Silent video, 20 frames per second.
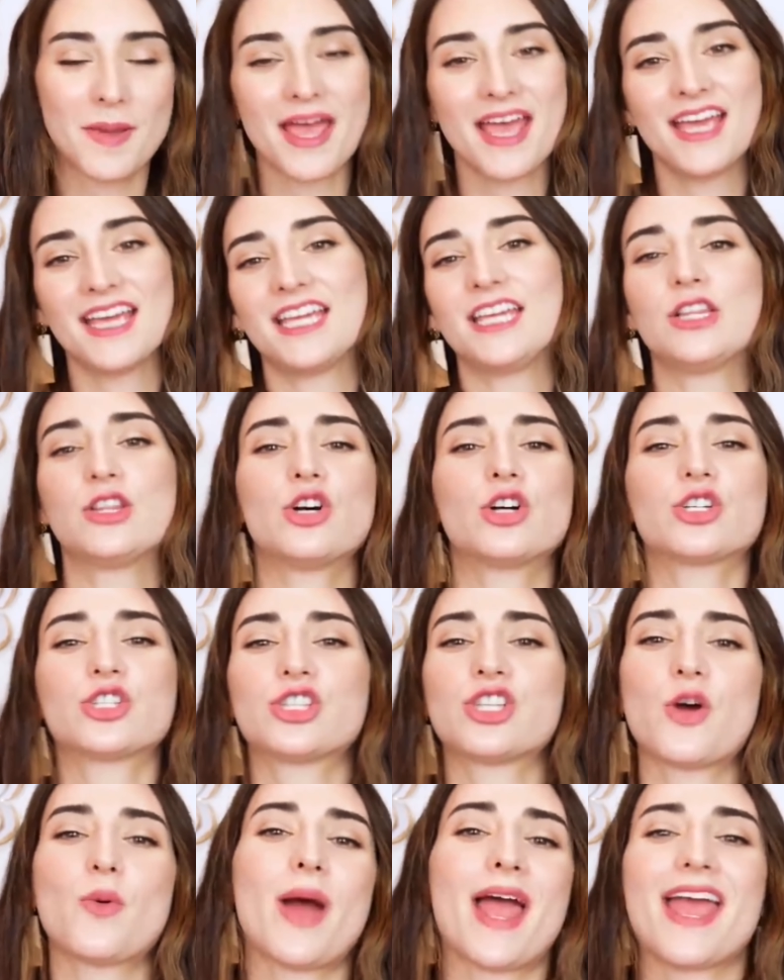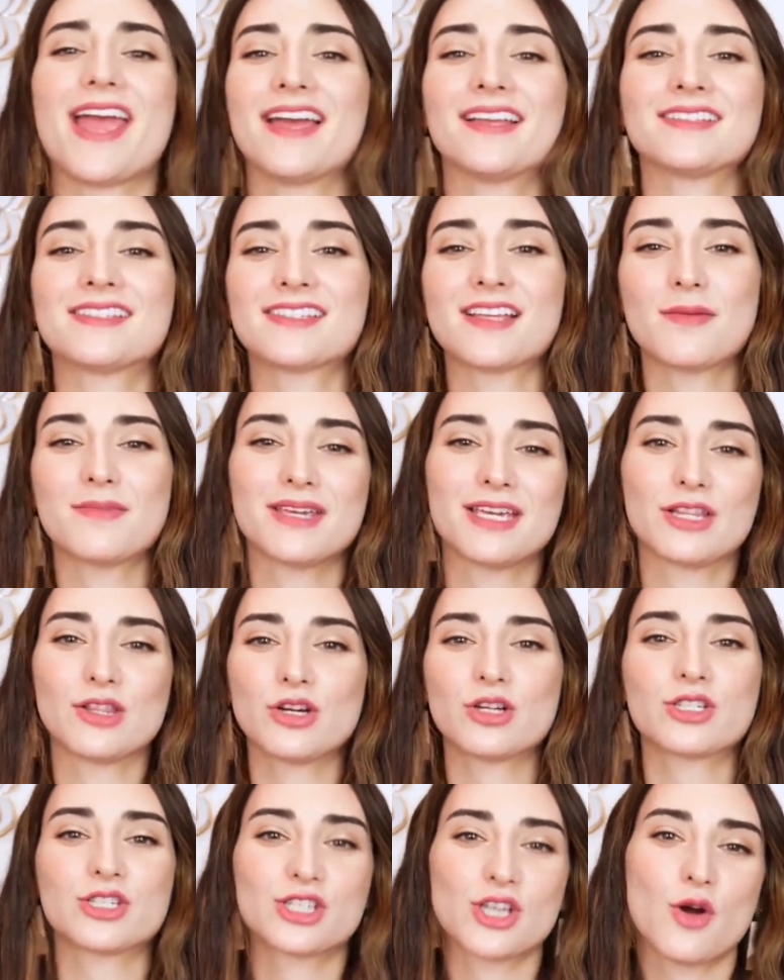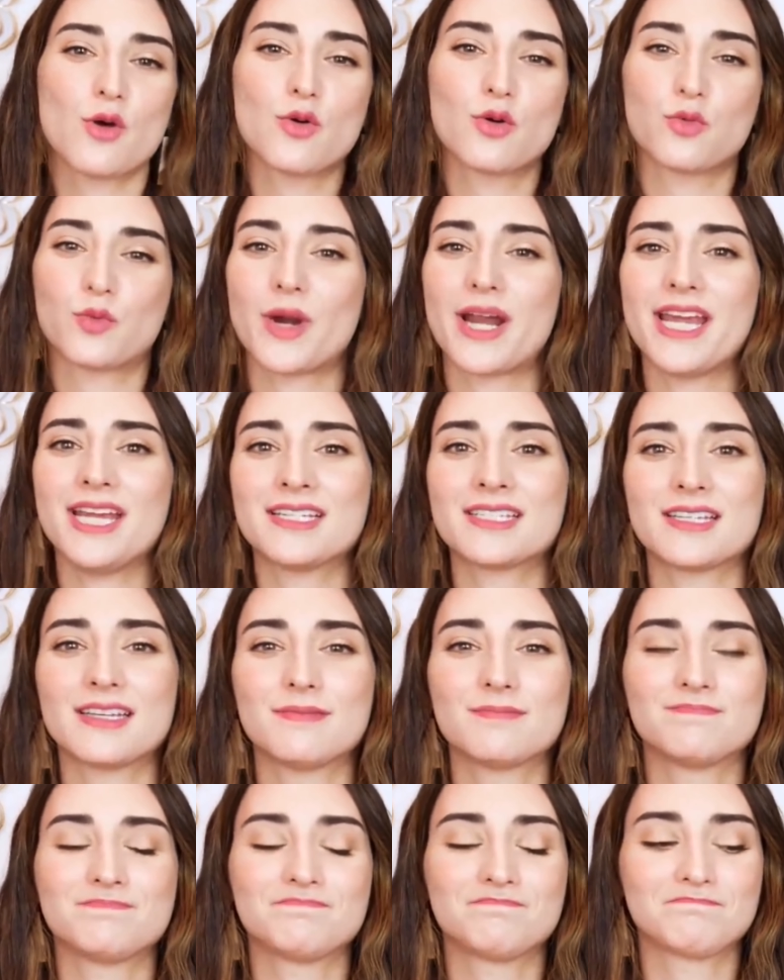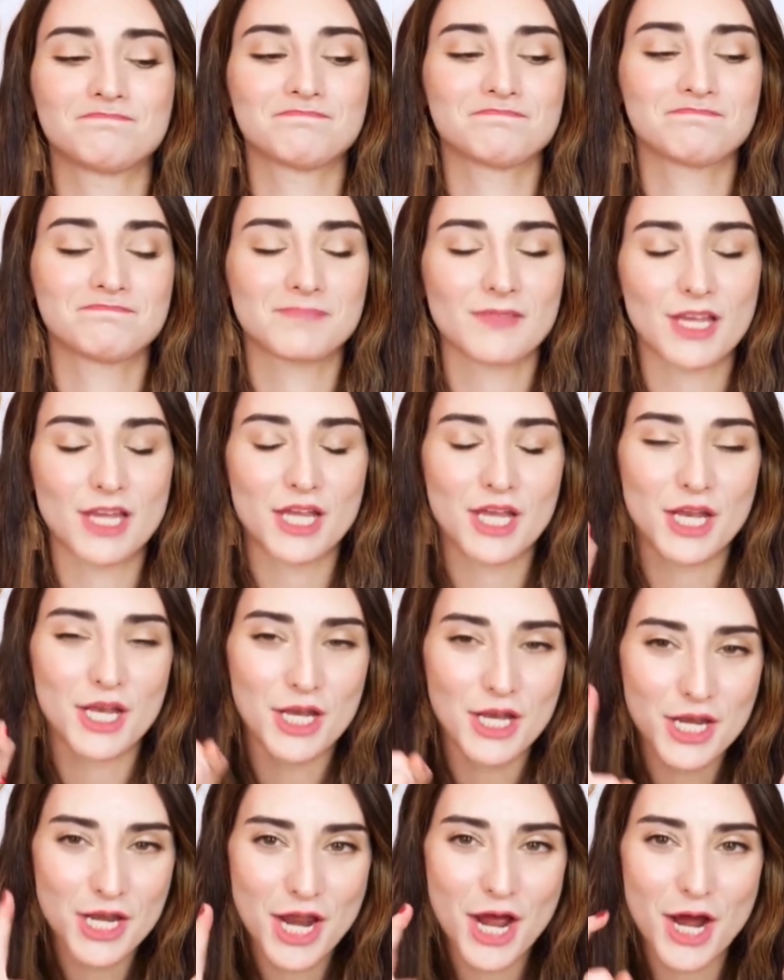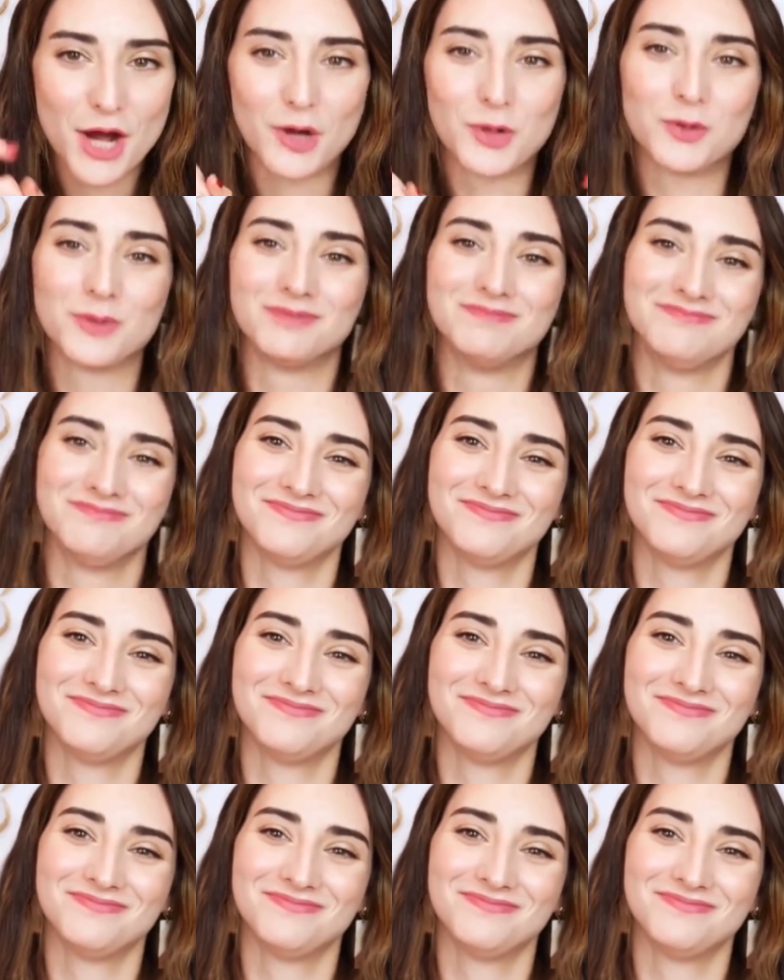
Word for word: He looks so handsome. He looks so great. No.